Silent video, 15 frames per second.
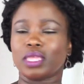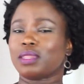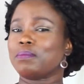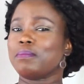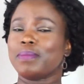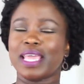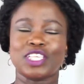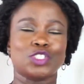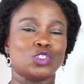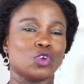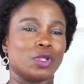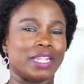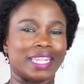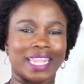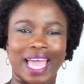it makes your
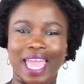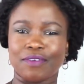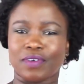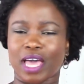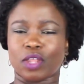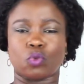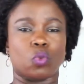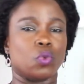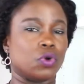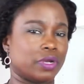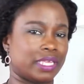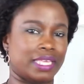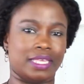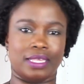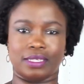life at work
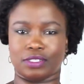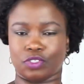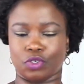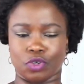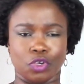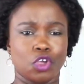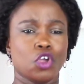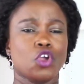easier.